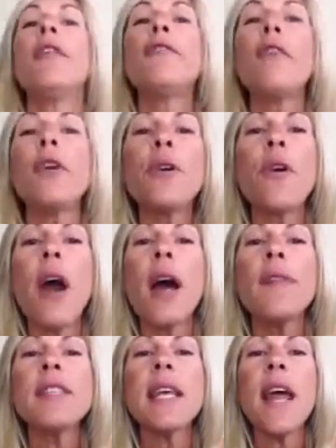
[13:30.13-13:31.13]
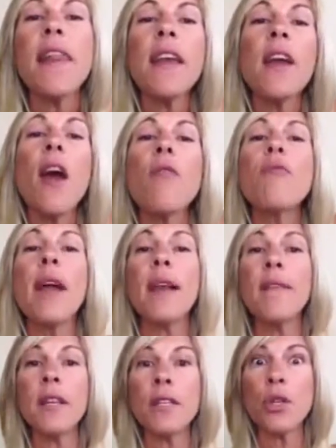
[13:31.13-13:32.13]
photographs that I think are
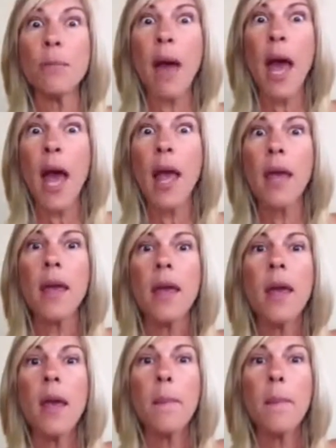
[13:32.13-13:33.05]
relevant to my